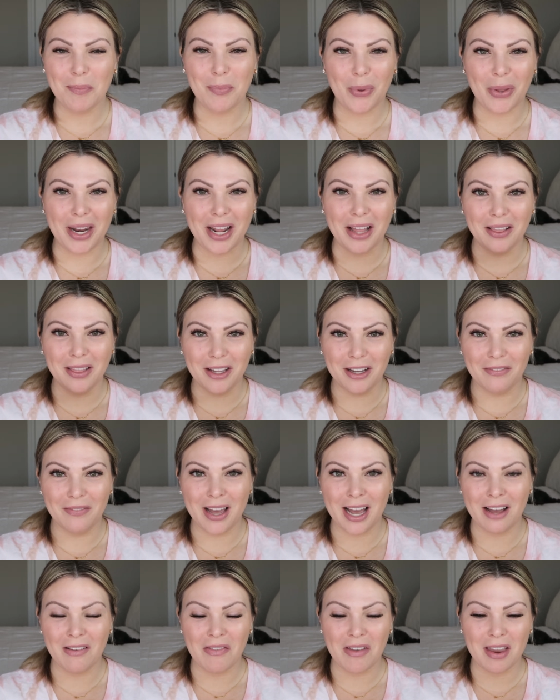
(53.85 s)
but I love
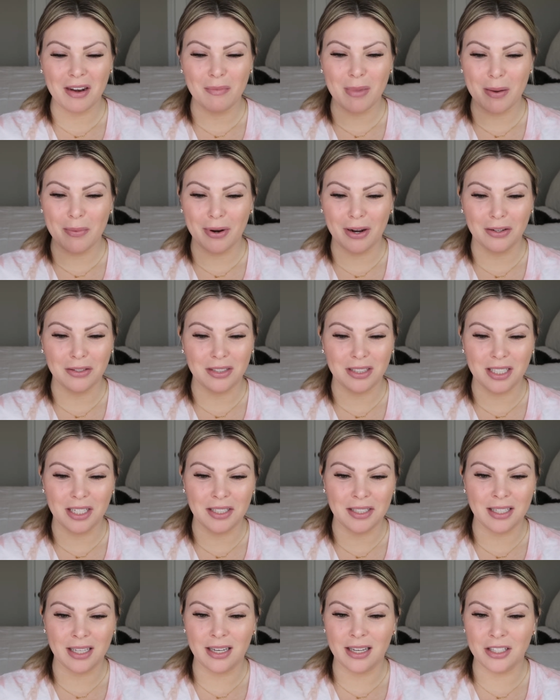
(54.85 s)
having my brows
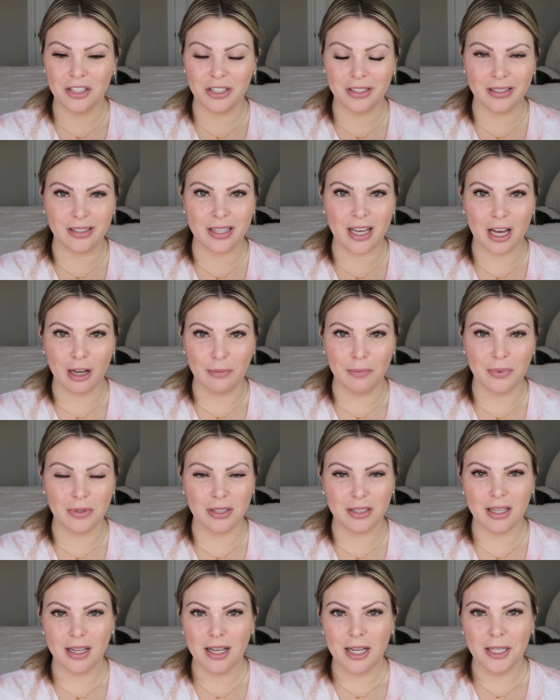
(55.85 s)
tinted. It just
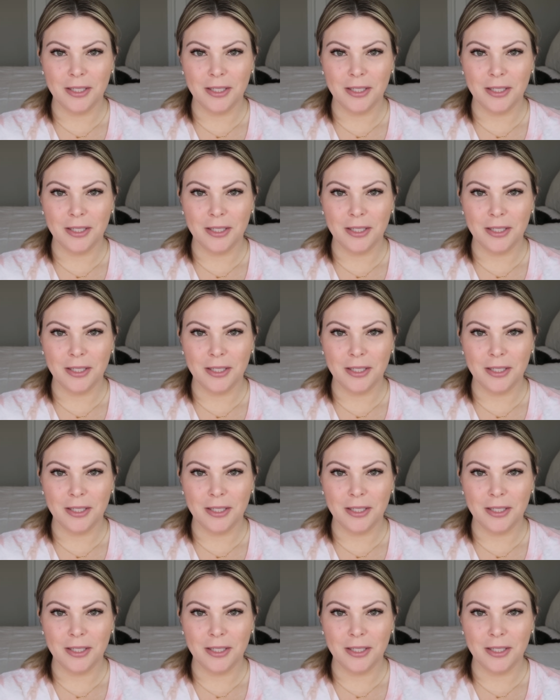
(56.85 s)
helps